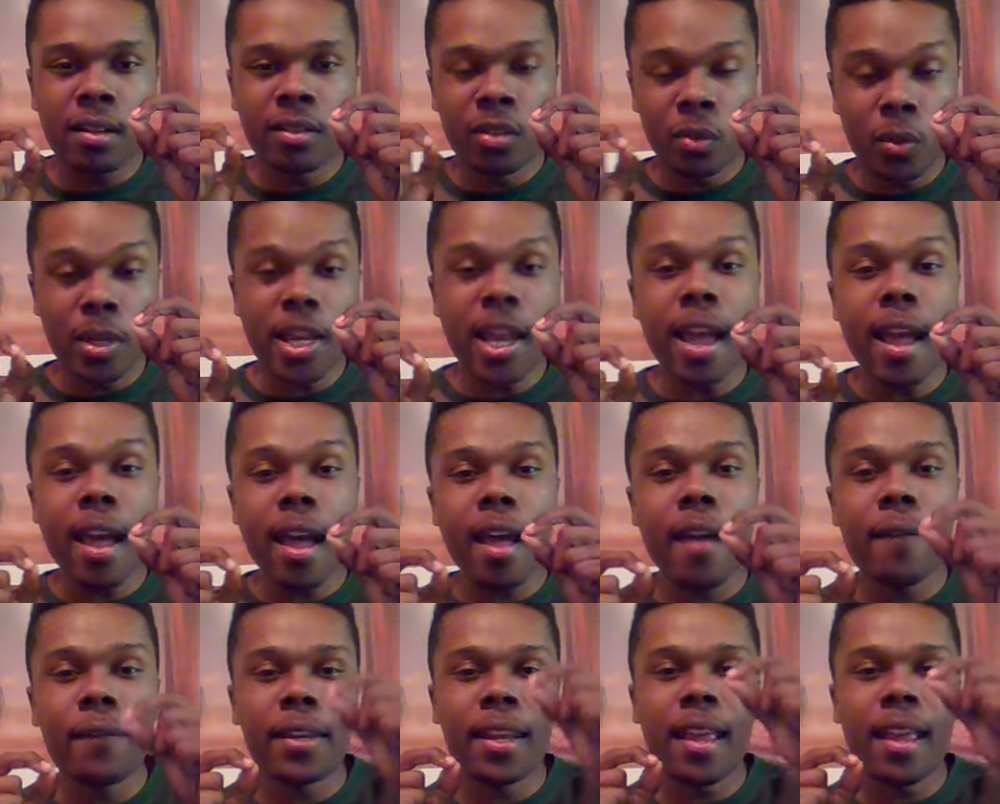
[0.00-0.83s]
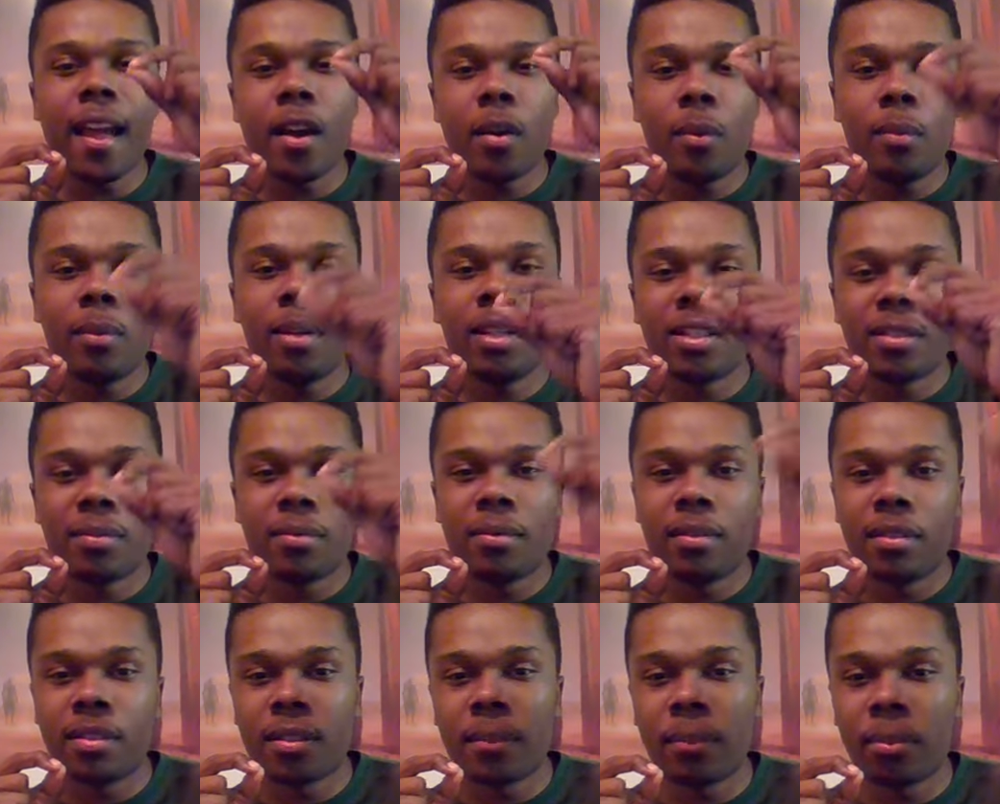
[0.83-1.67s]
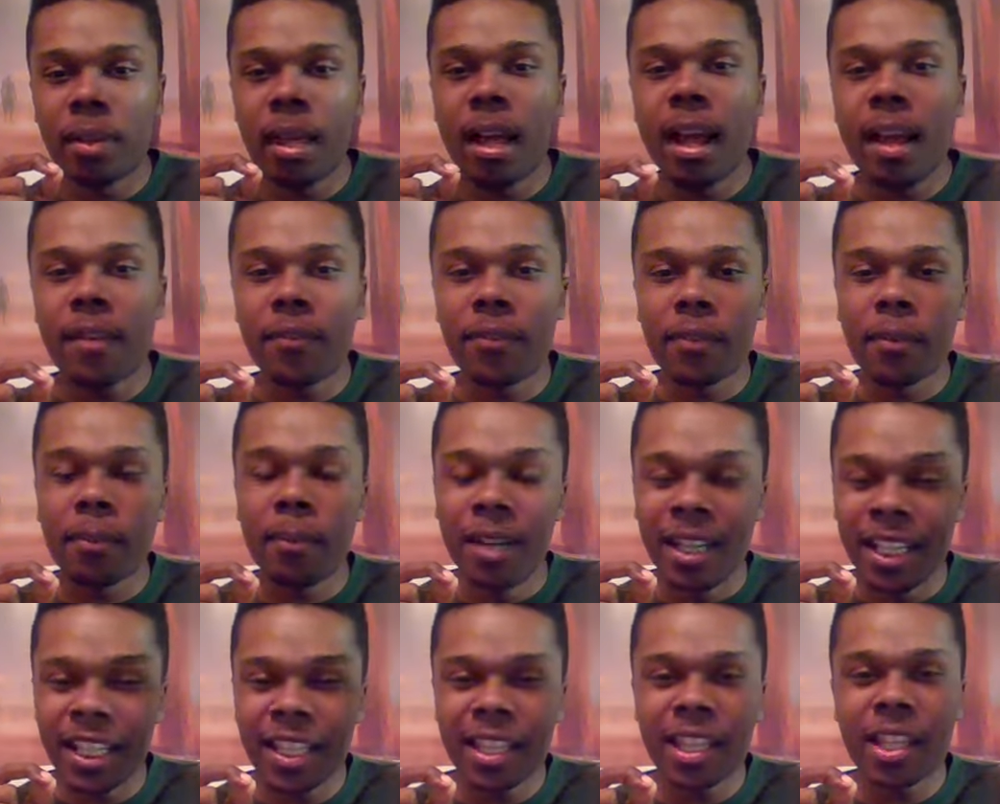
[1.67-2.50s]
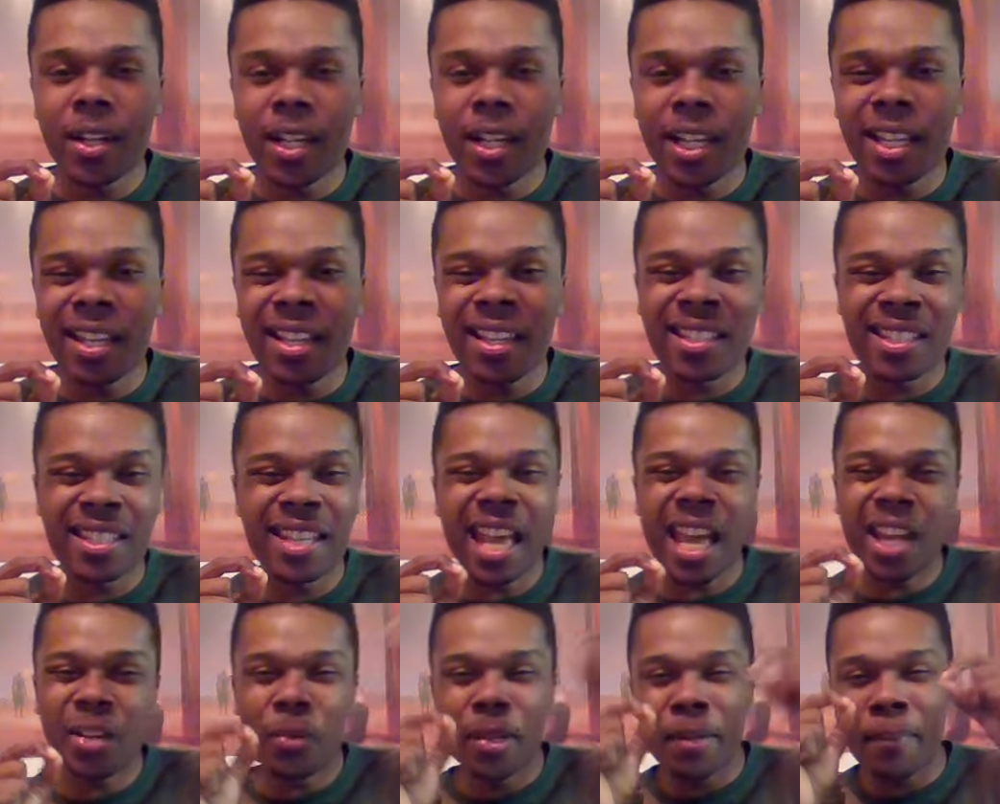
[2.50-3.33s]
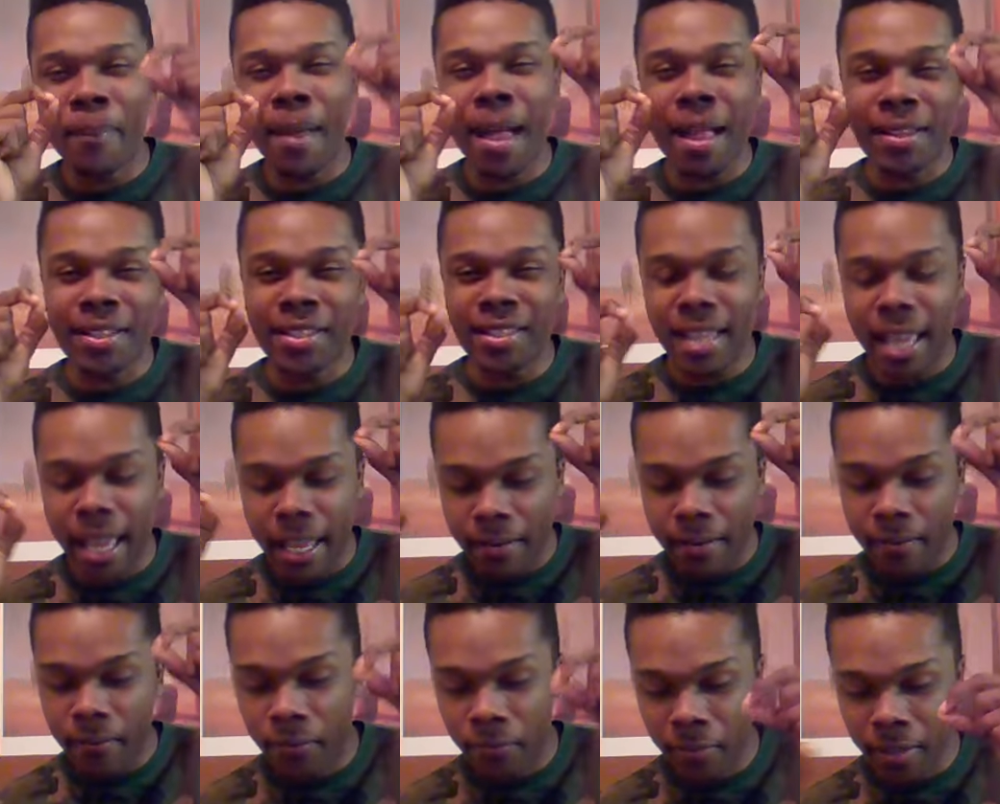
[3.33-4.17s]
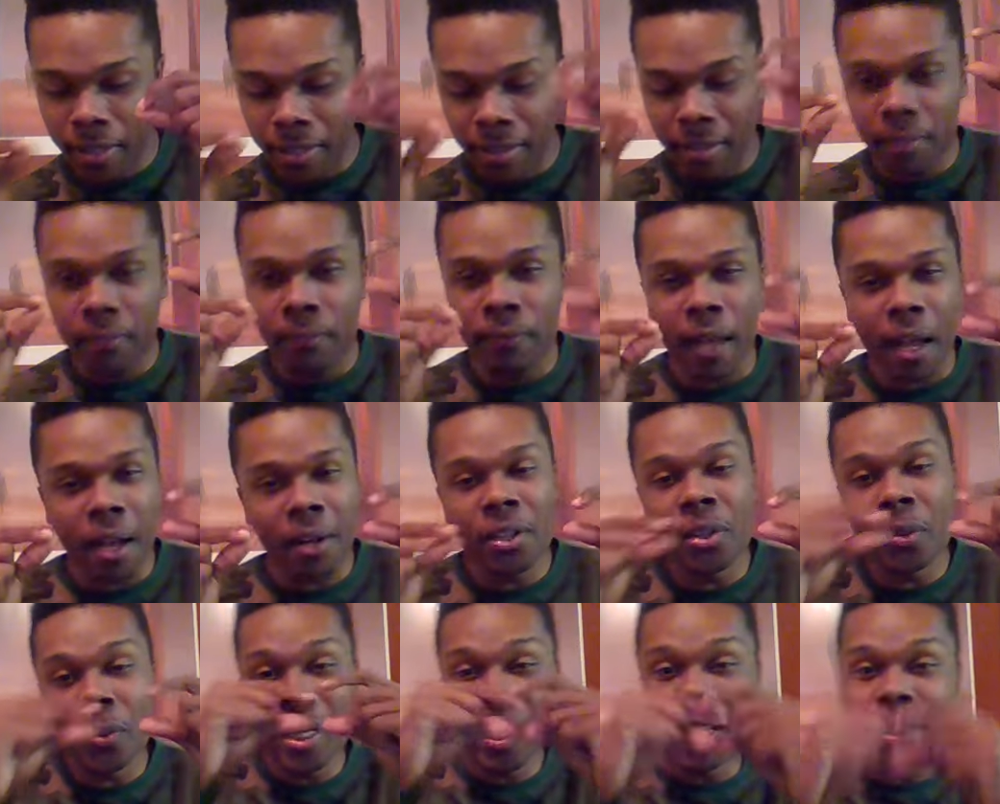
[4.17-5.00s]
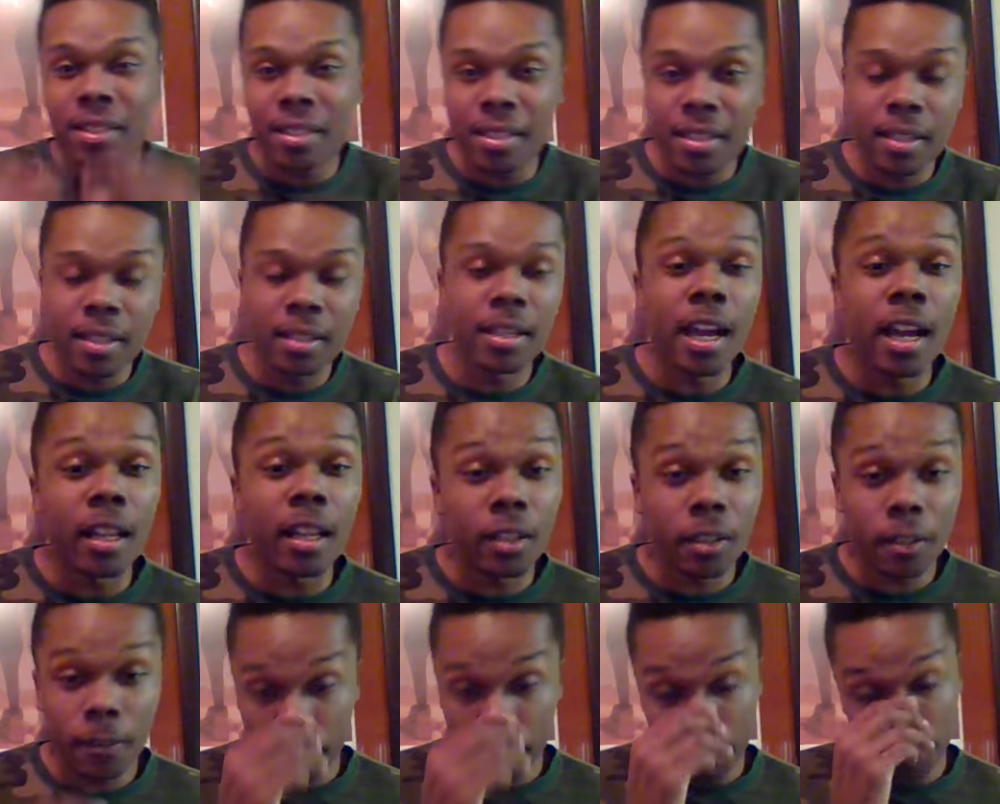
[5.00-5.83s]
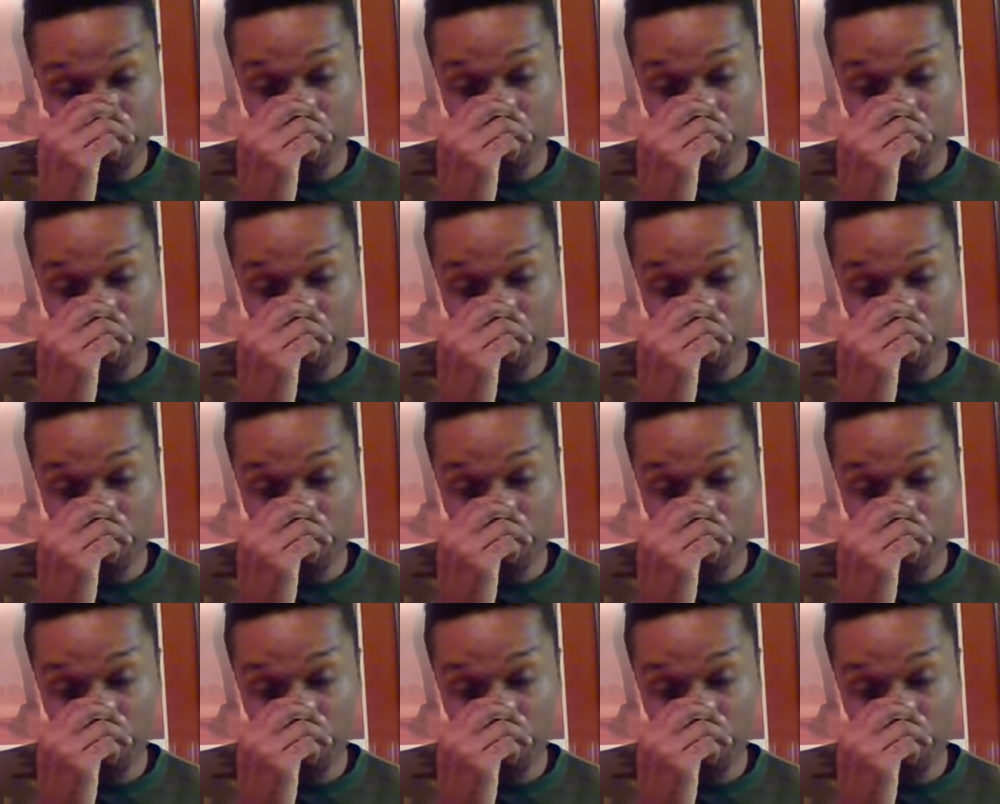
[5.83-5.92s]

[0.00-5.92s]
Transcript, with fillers: Do we have, and how much supply for money there is, and how do we balance that and fit the value into the dollar?